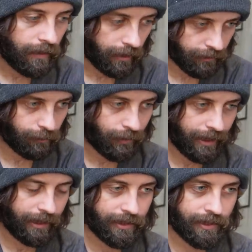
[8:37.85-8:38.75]

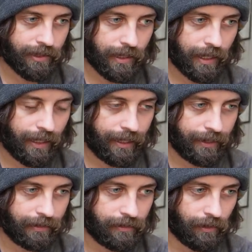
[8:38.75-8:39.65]
Otherwise,
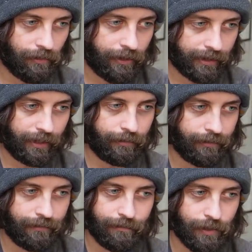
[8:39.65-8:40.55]
I don't think I would